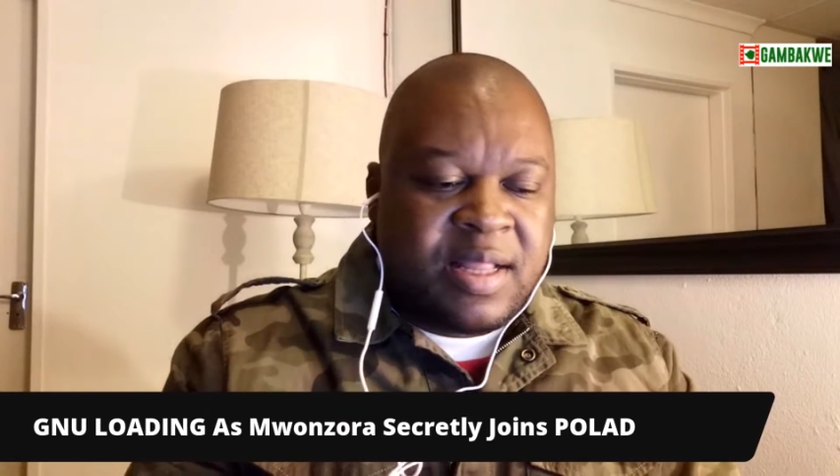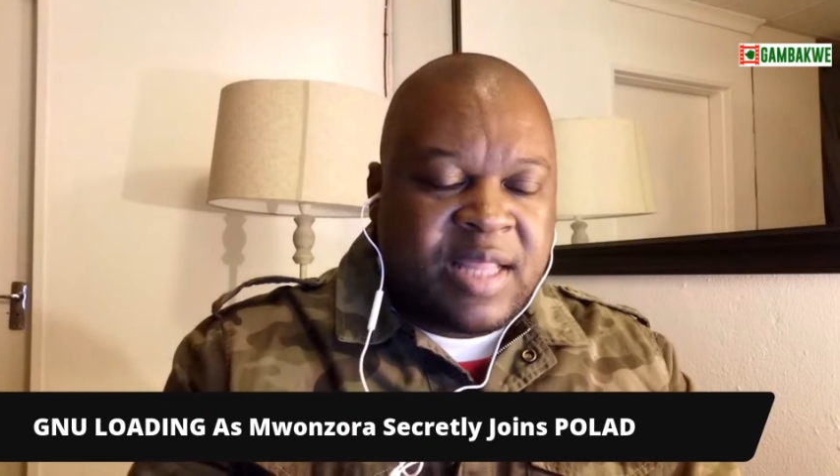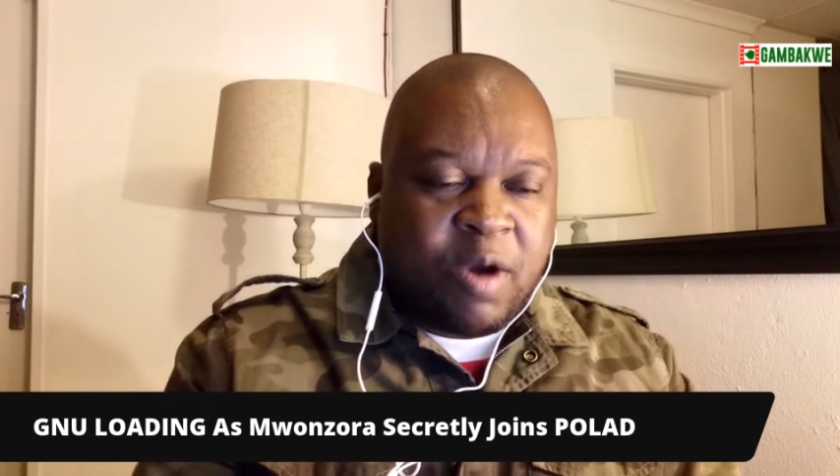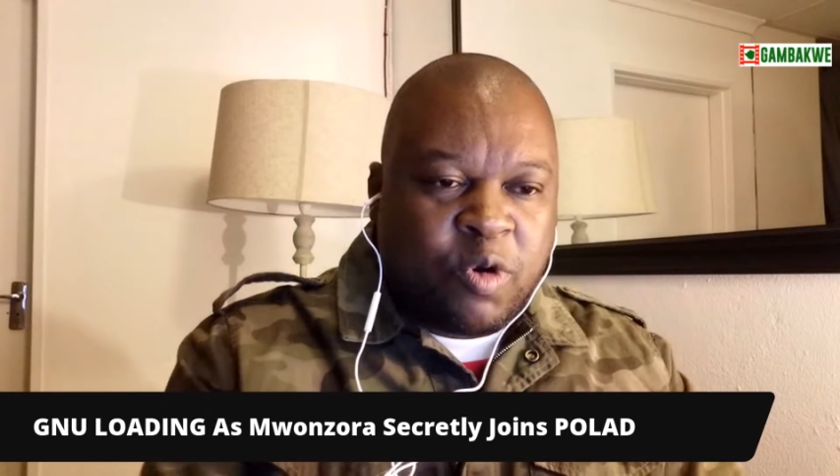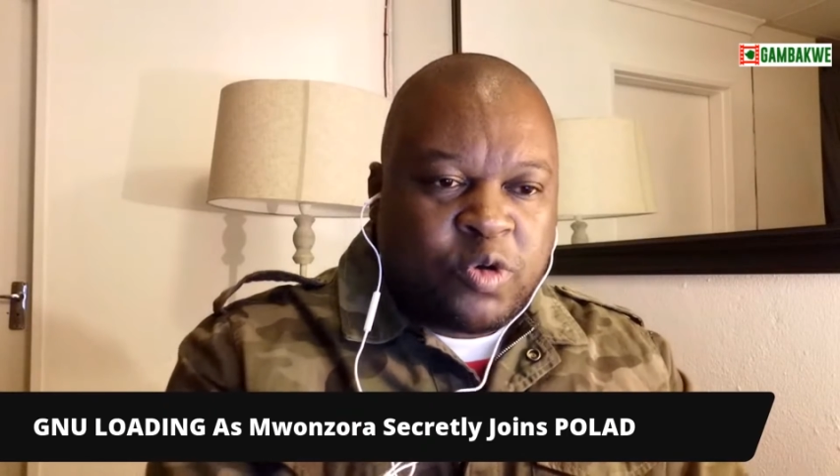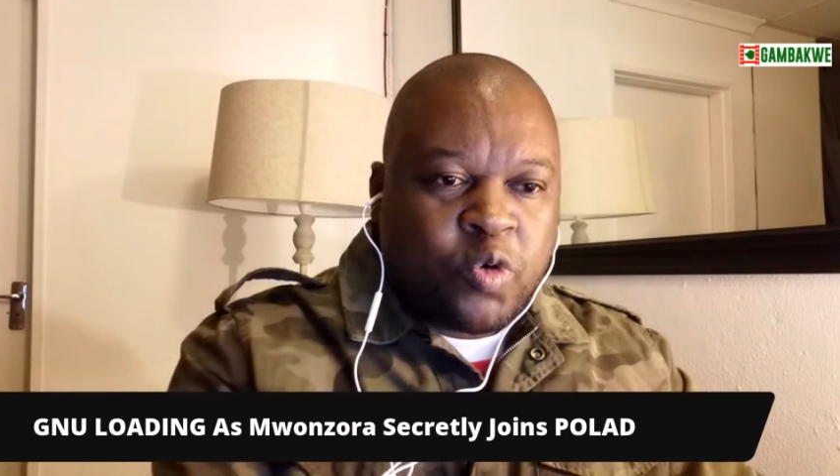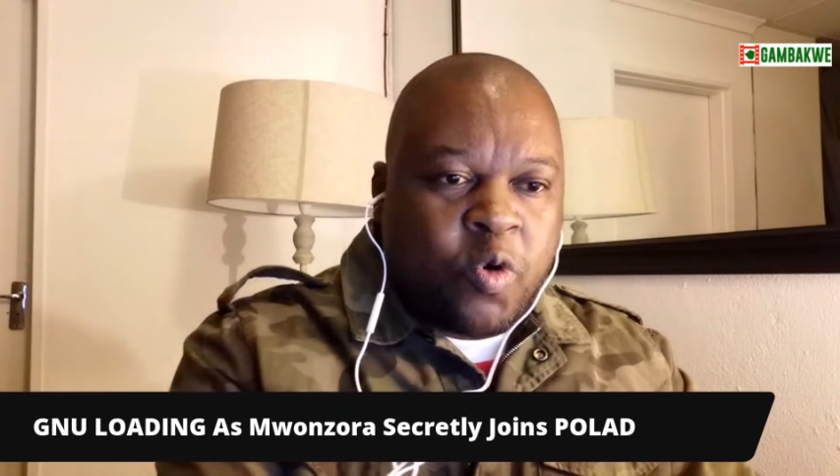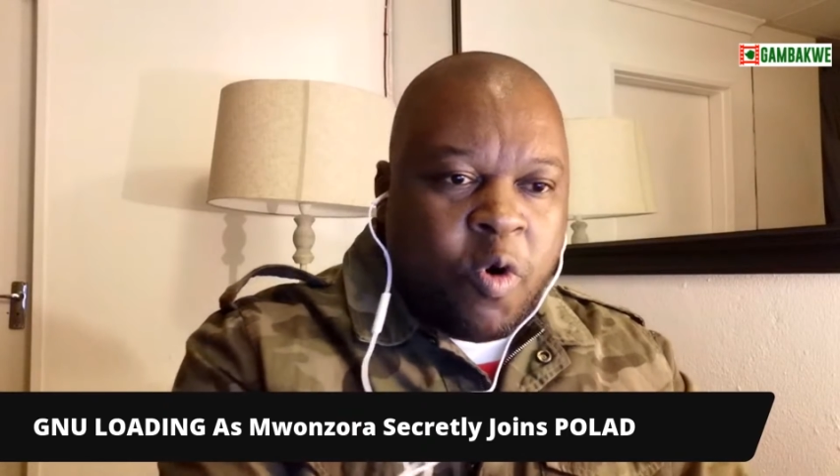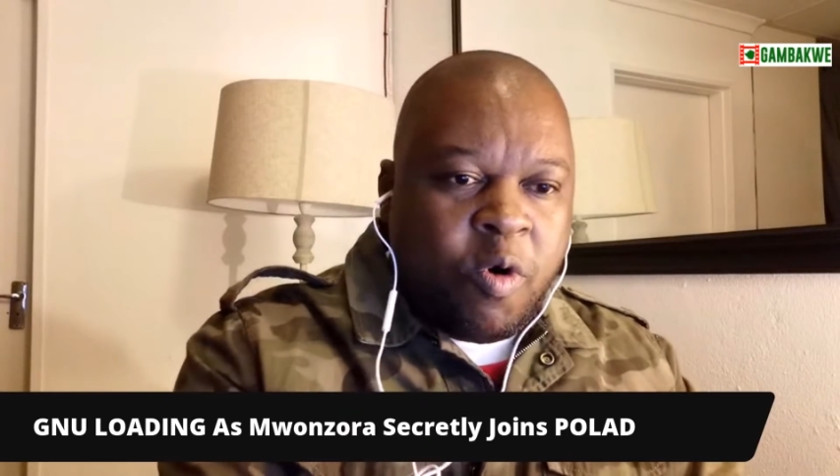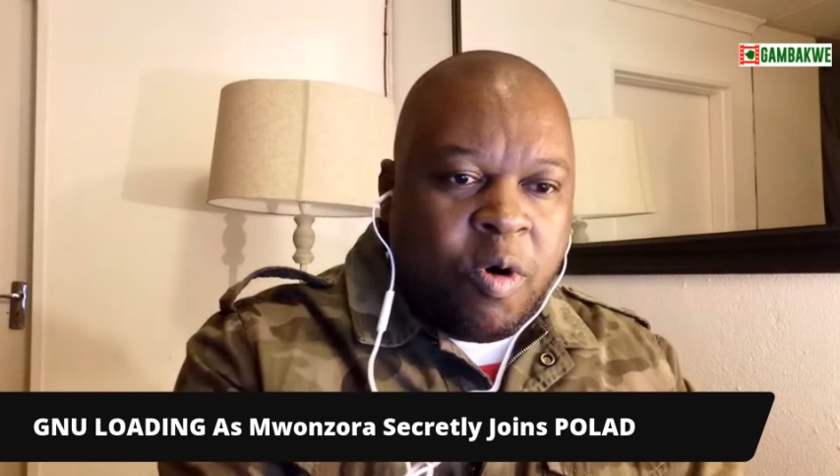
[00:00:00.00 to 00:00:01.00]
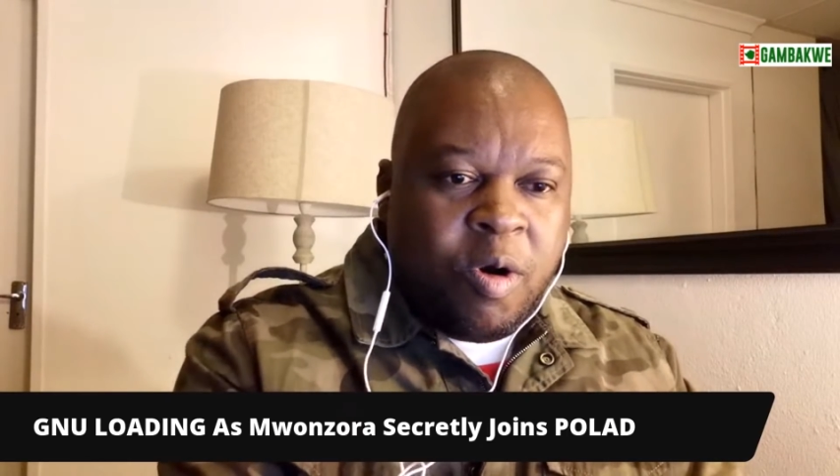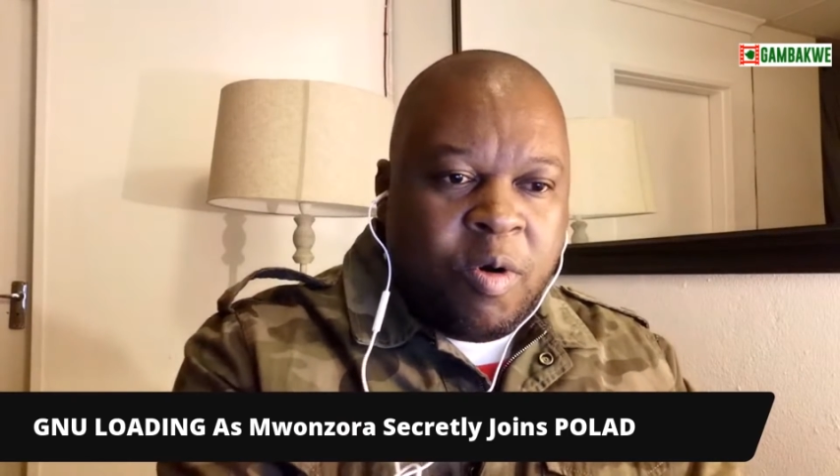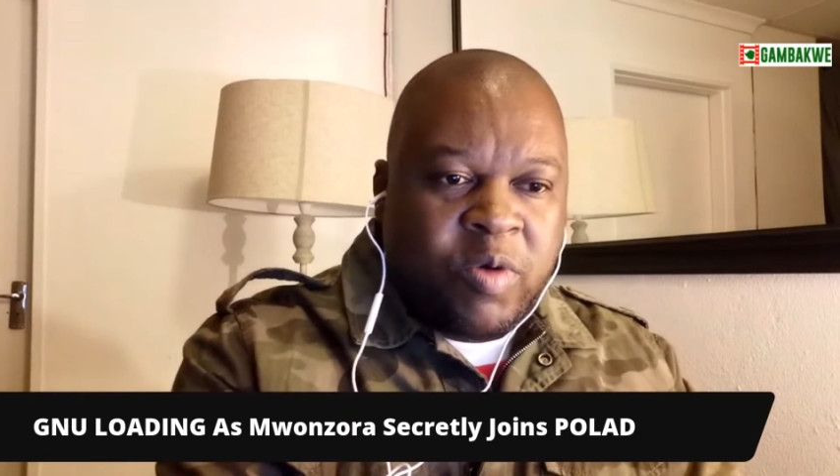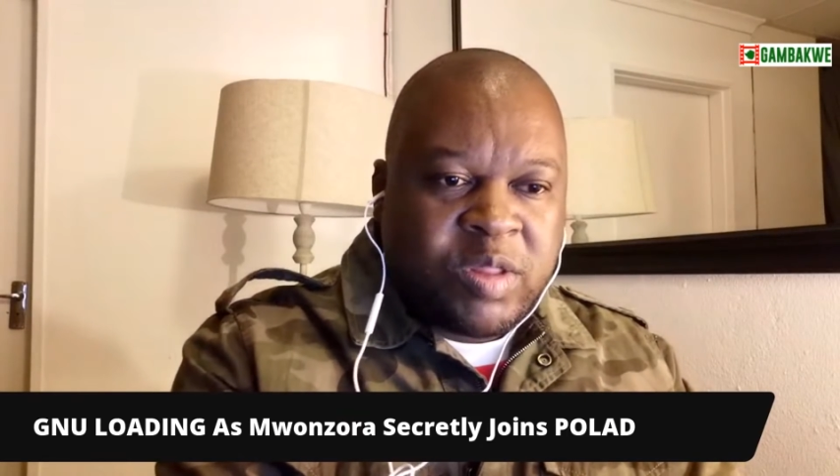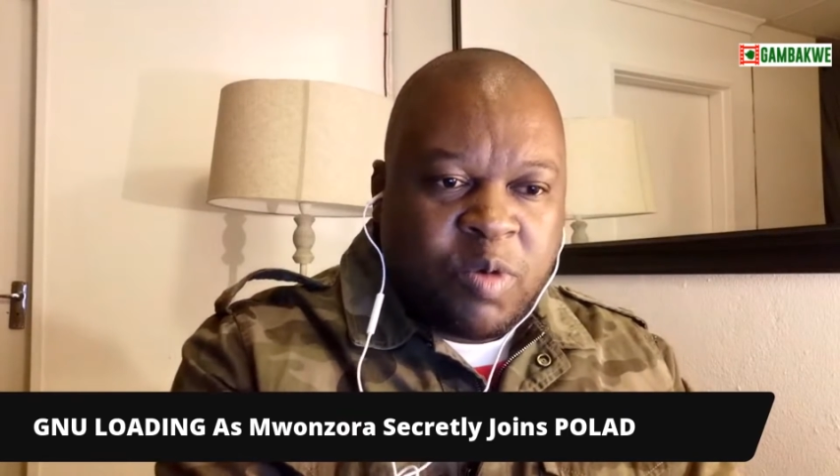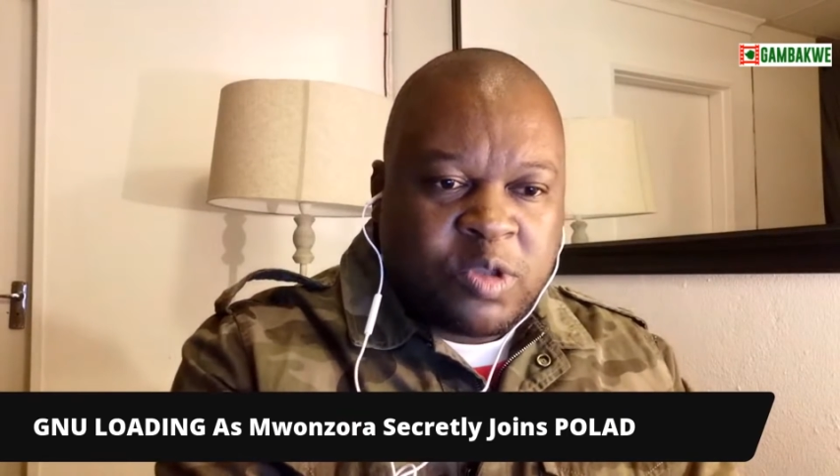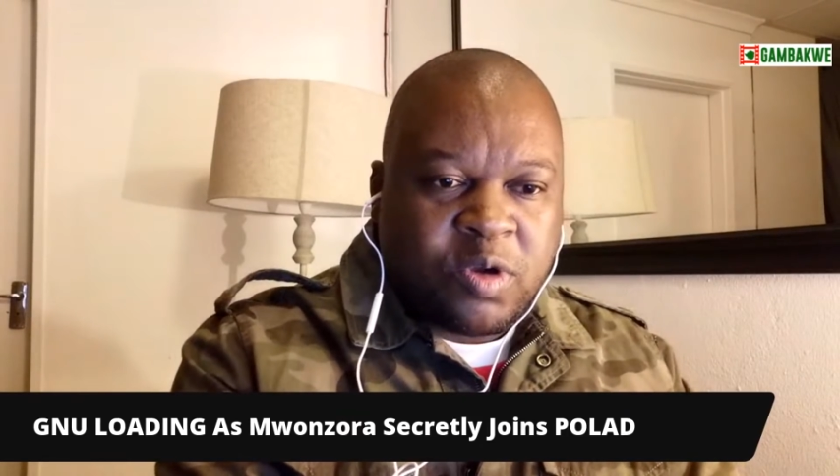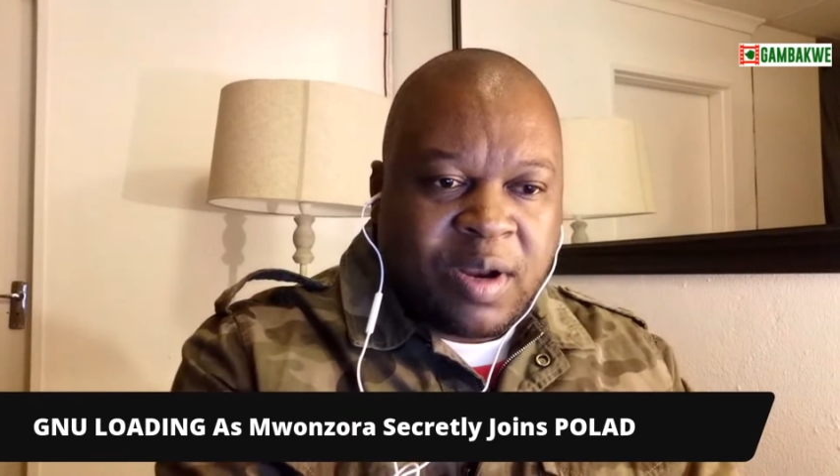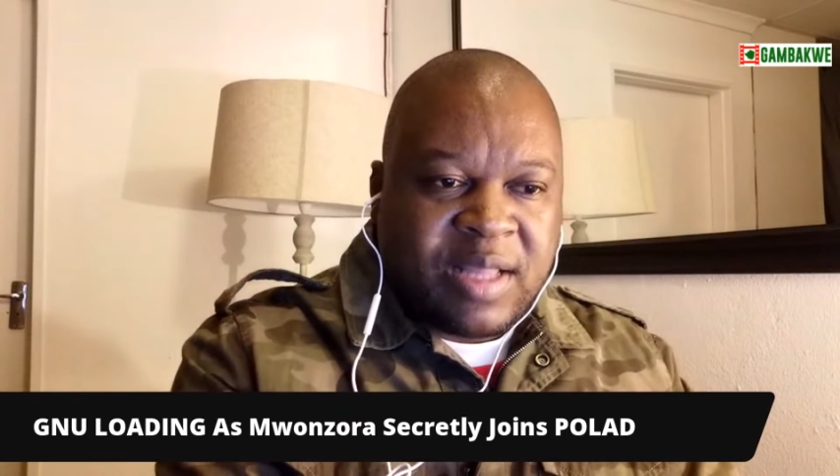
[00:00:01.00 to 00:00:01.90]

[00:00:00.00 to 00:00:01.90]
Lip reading: they are going to go with Mwonzora.